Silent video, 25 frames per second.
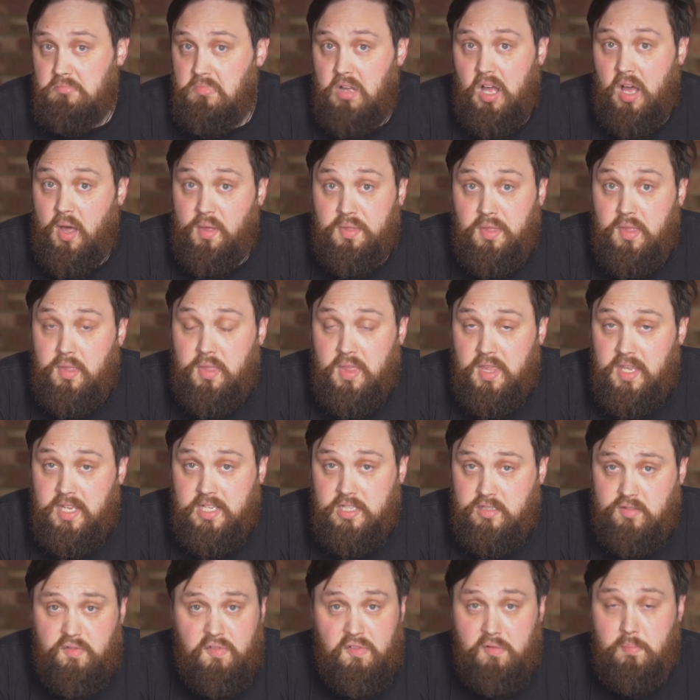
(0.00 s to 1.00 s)
other
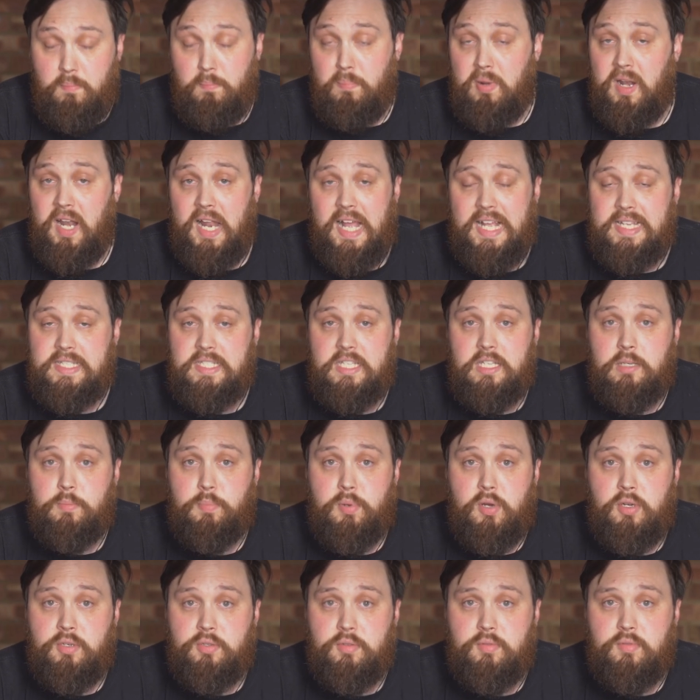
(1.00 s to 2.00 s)
things from plastic
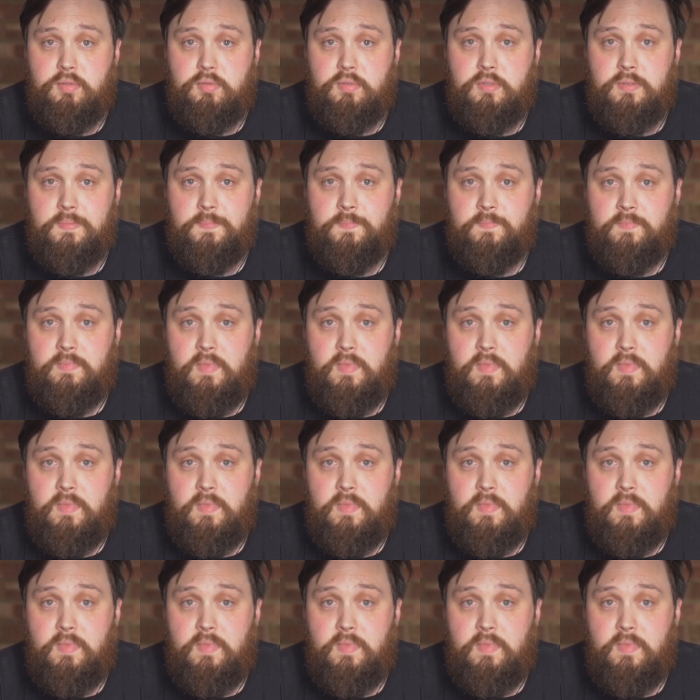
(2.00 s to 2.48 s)
bottles.